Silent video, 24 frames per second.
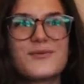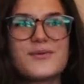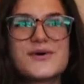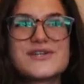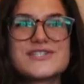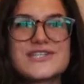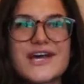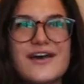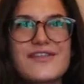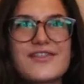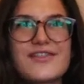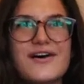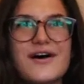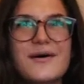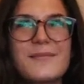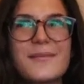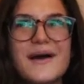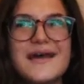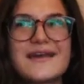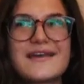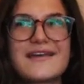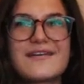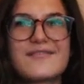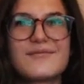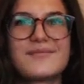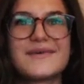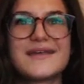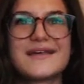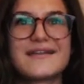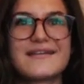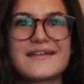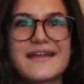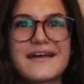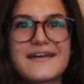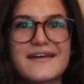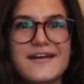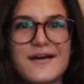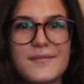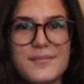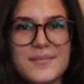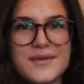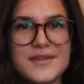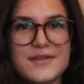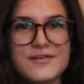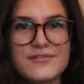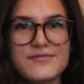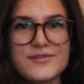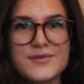which I thought might give me a leg up
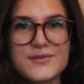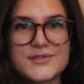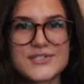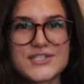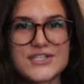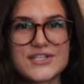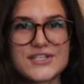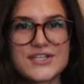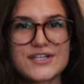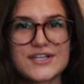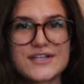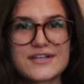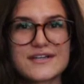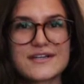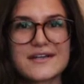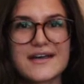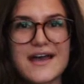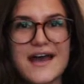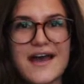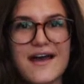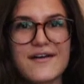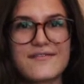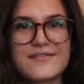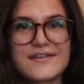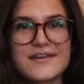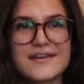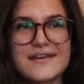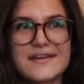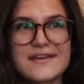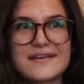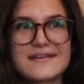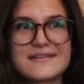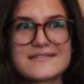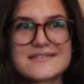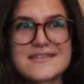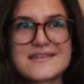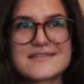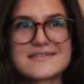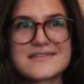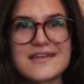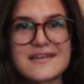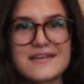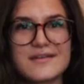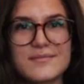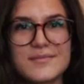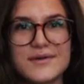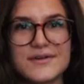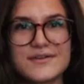in the future, having
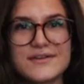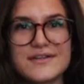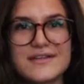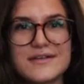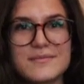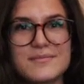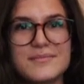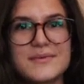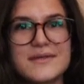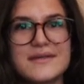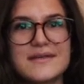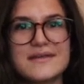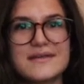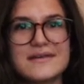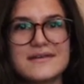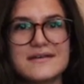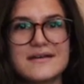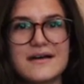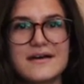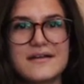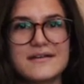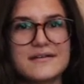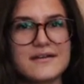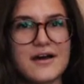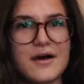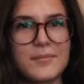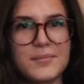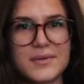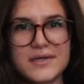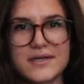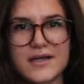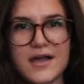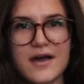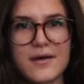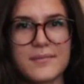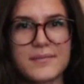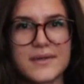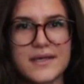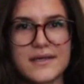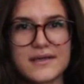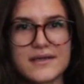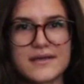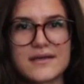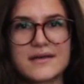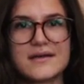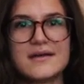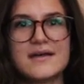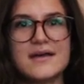sustainability be an
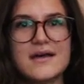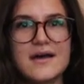up-and-coming